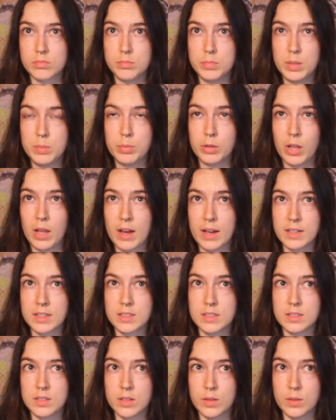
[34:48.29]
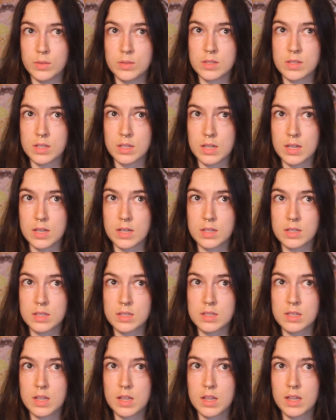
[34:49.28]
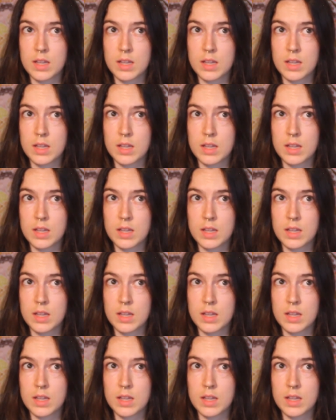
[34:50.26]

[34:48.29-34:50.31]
be blind to those things,